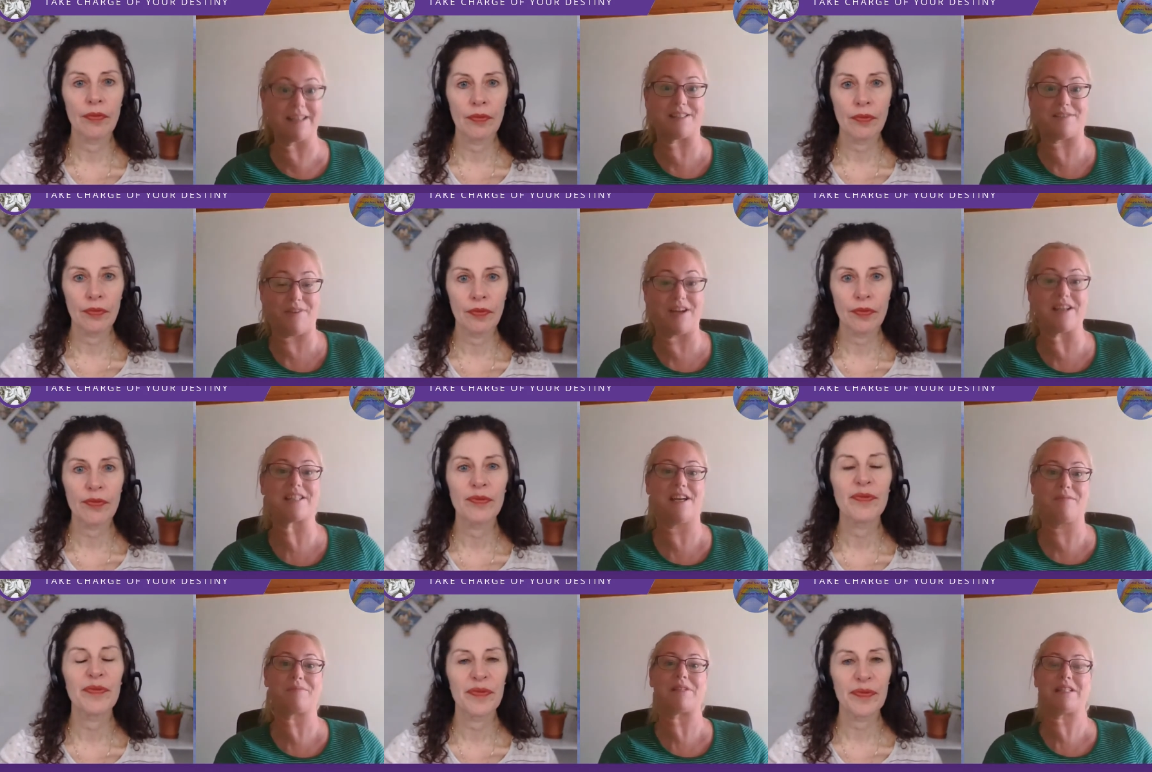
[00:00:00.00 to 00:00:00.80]
Speaker 1: as far as
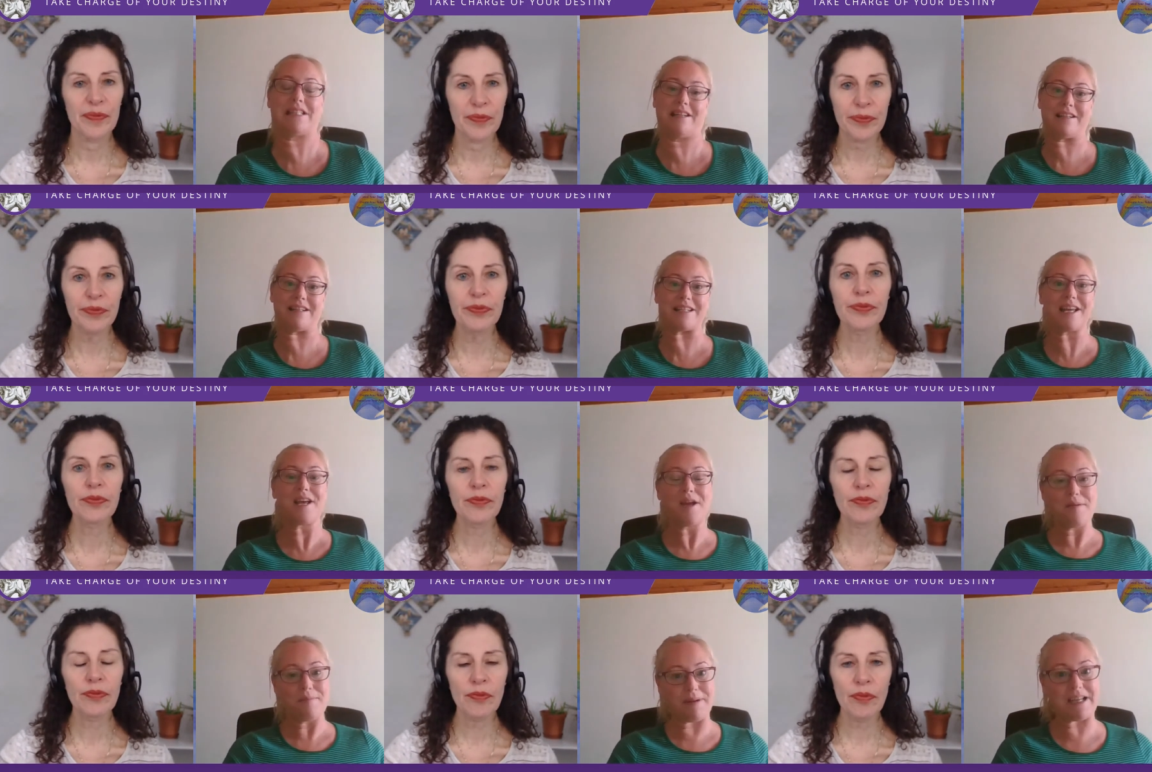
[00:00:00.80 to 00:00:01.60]
i'm concerned
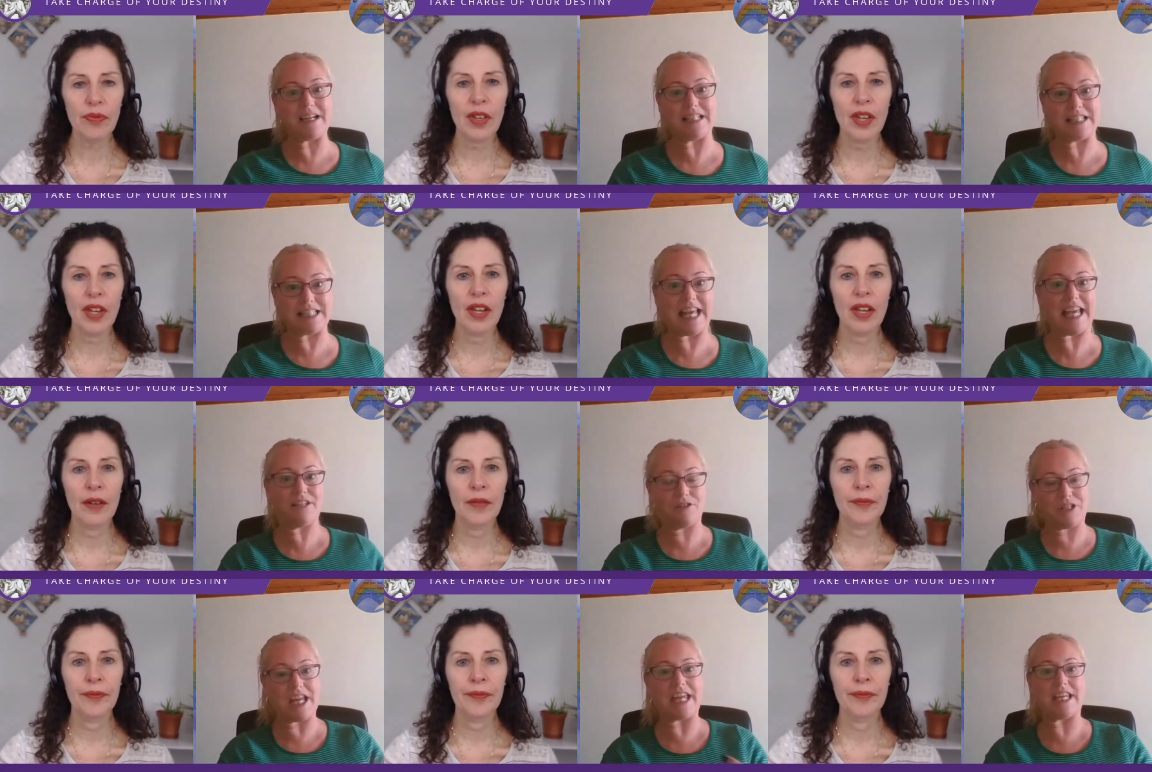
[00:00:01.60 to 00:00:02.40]
because then
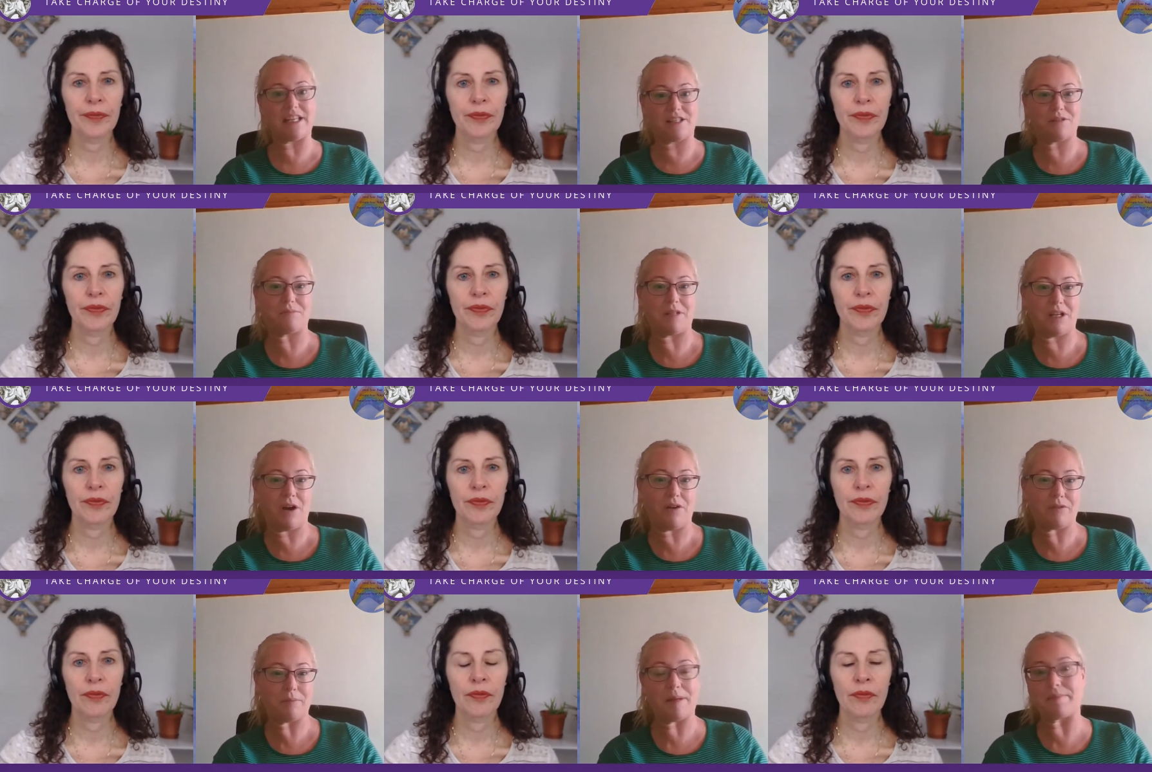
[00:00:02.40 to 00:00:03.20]
you're taking something
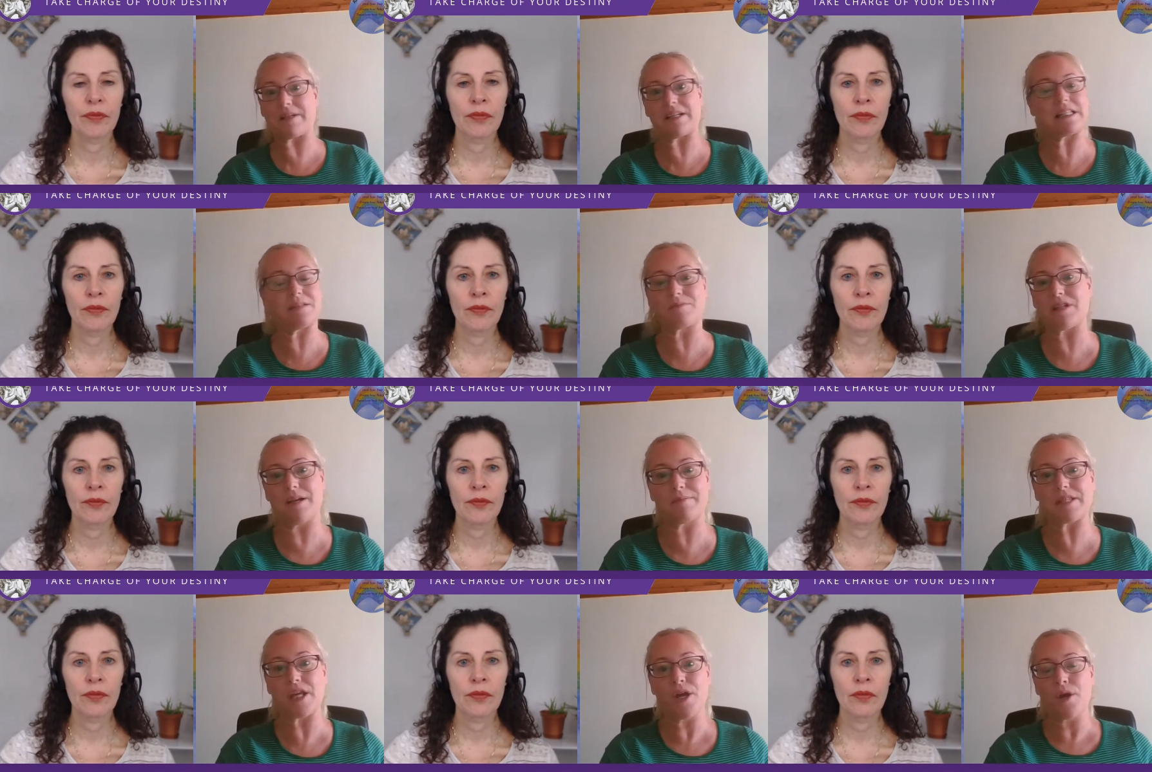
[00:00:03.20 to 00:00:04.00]
off your plate because
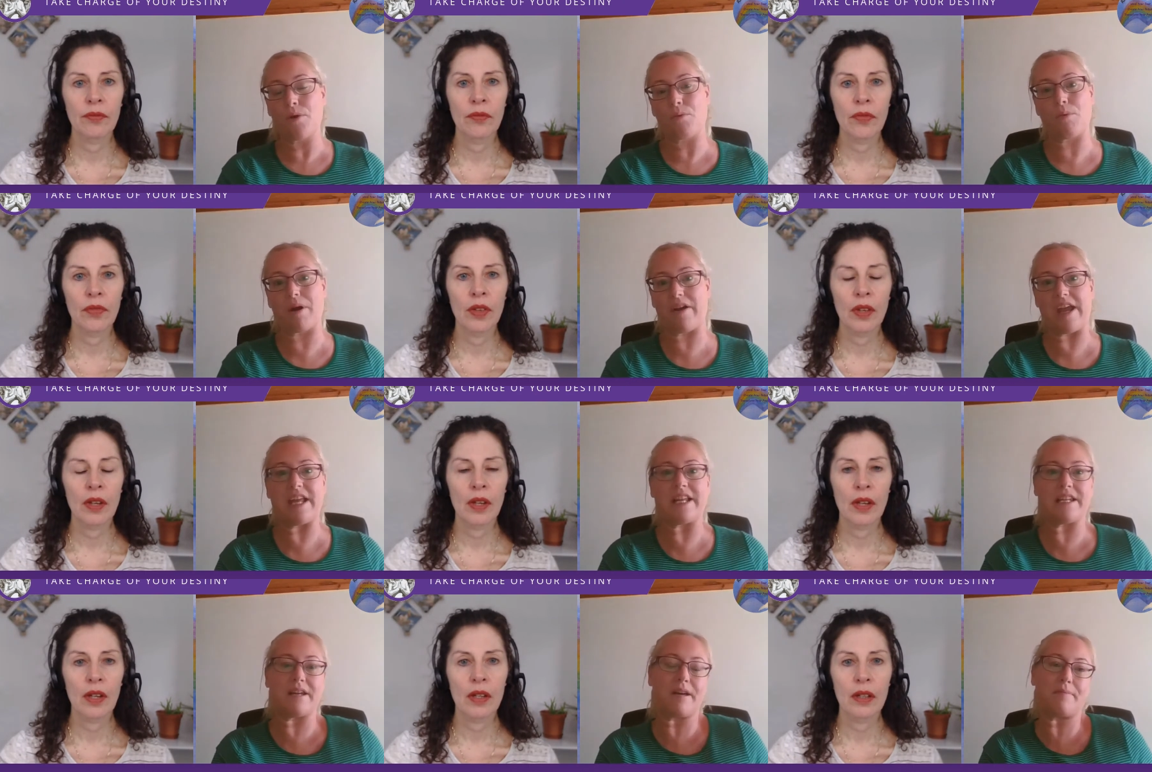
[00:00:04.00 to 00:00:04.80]
sometimes we're
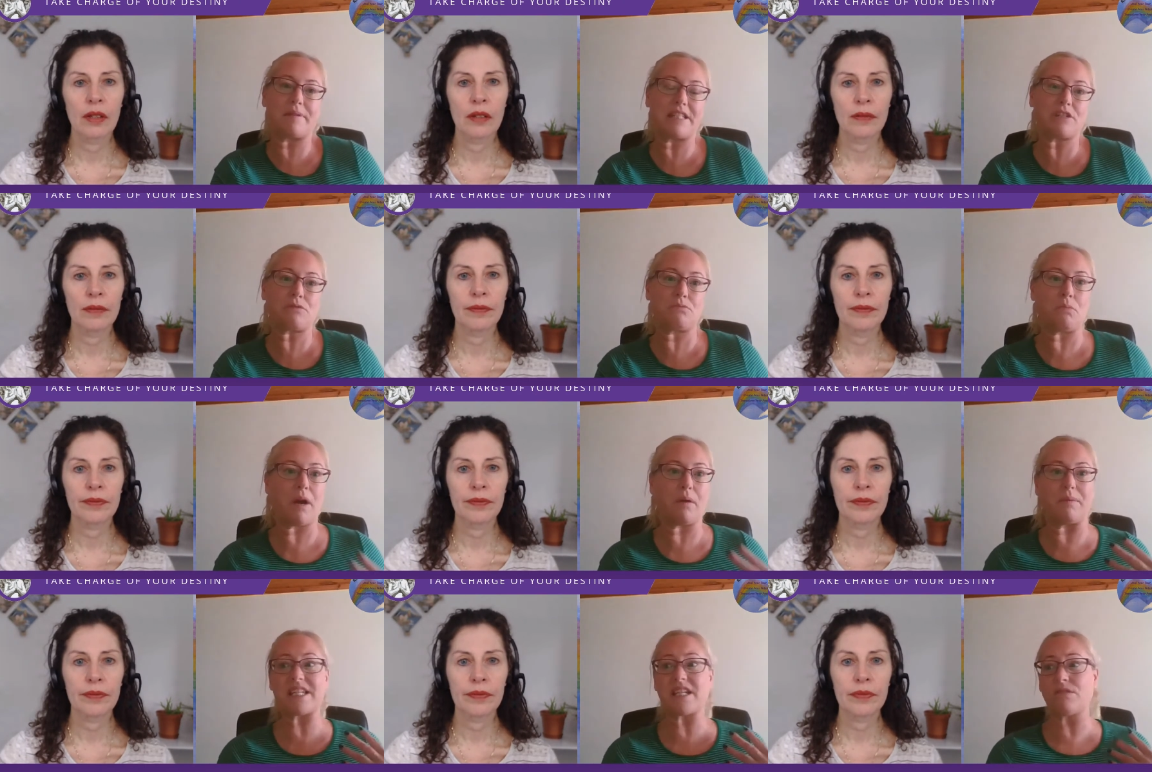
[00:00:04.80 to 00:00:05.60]
in a position where
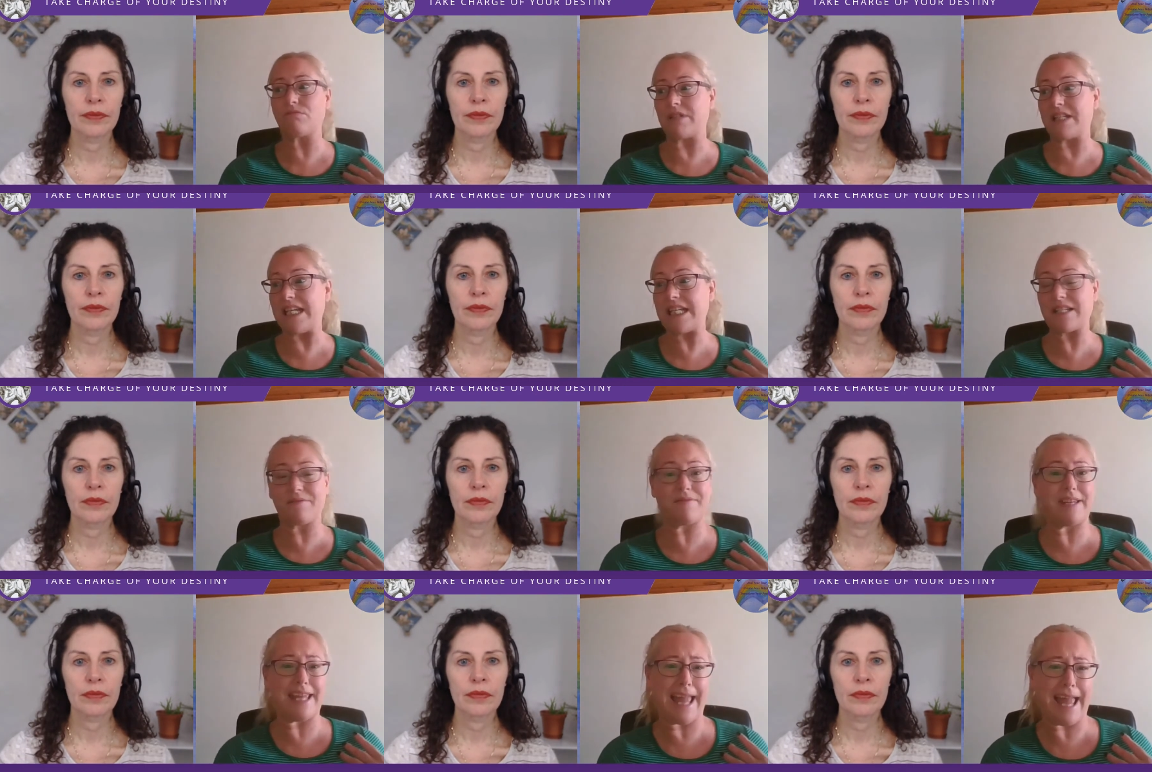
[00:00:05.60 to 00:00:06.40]
we don't need a
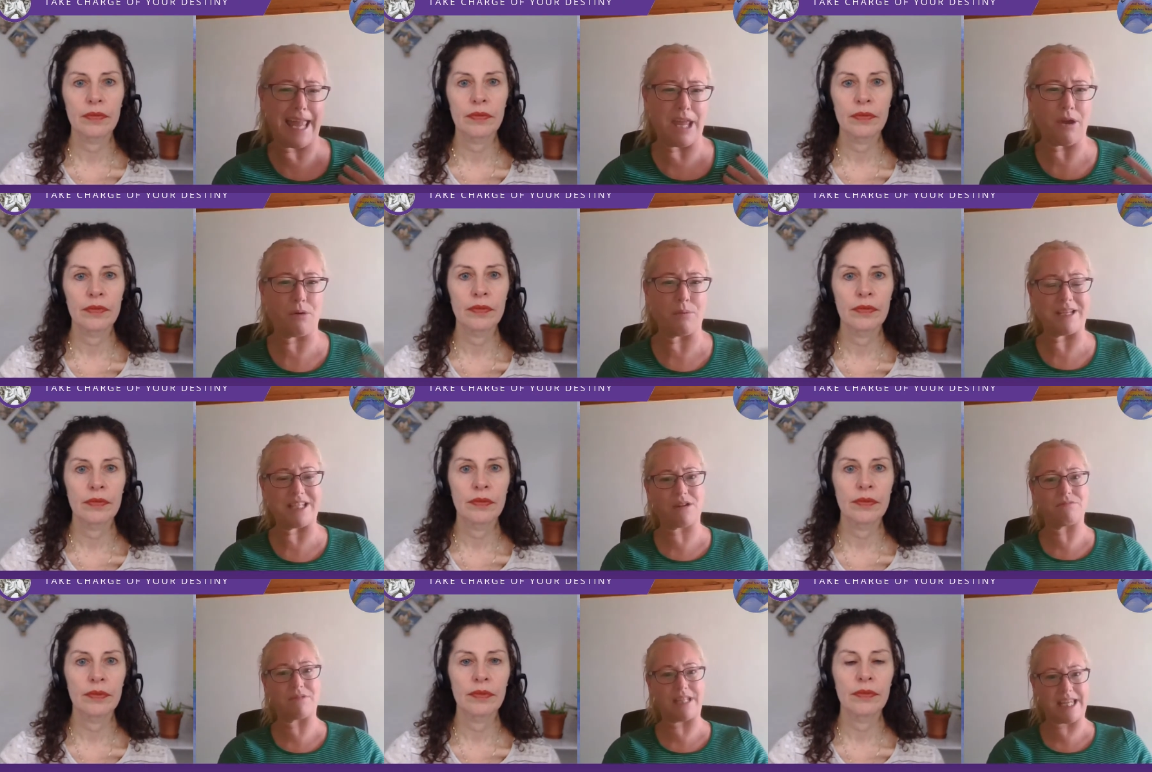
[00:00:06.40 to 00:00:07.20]
va or we
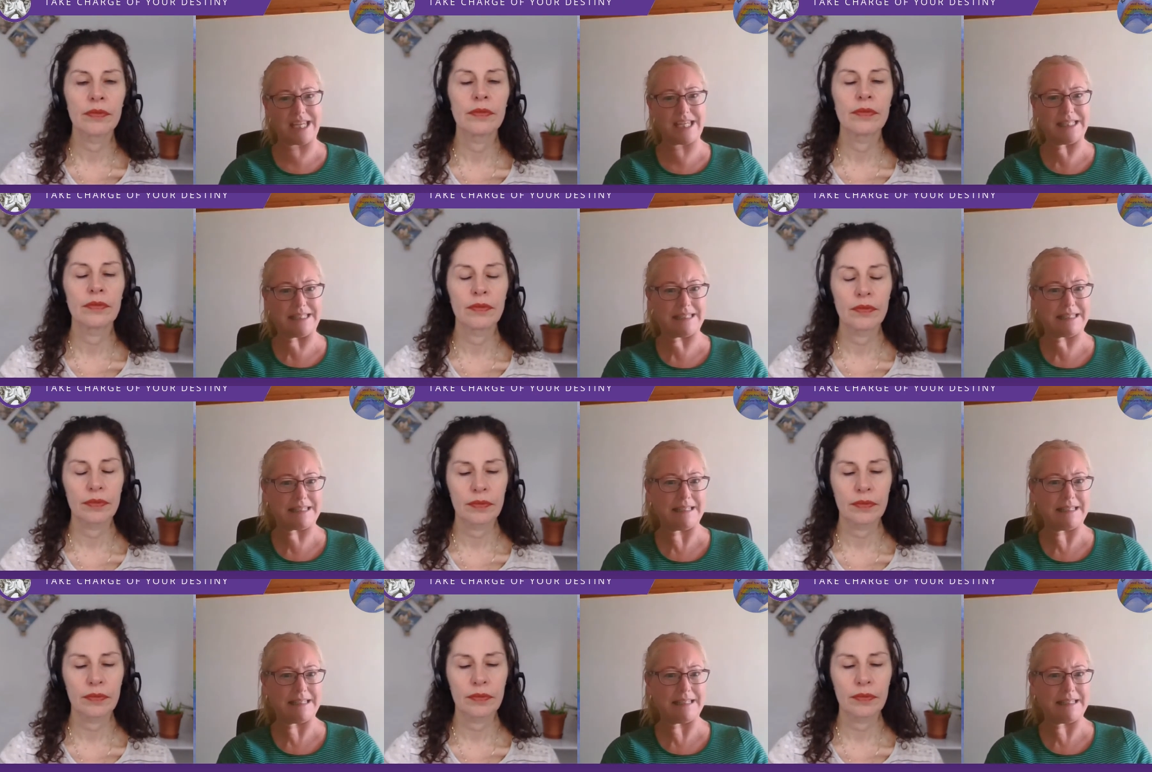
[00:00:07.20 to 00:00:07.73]
don't need